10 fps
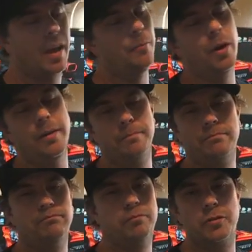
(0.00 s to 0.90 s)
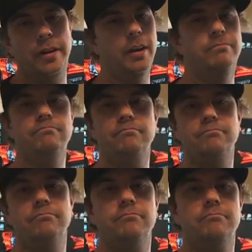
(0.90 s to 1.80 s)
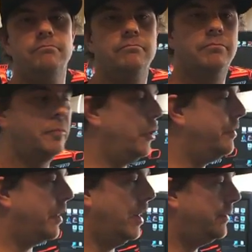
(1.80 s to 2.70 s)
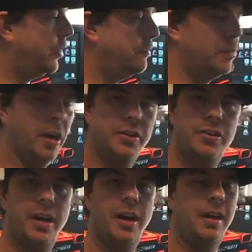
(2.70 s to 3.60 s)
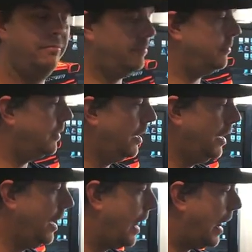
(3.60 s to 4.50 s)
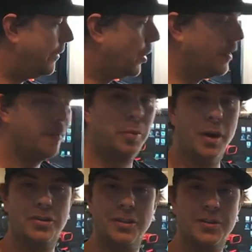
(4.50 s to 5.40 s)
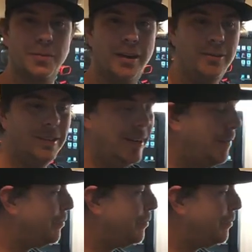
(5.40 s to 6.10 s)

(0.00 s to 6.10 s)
I'm running straight up 35 turn brushed. I've gone the brushless route.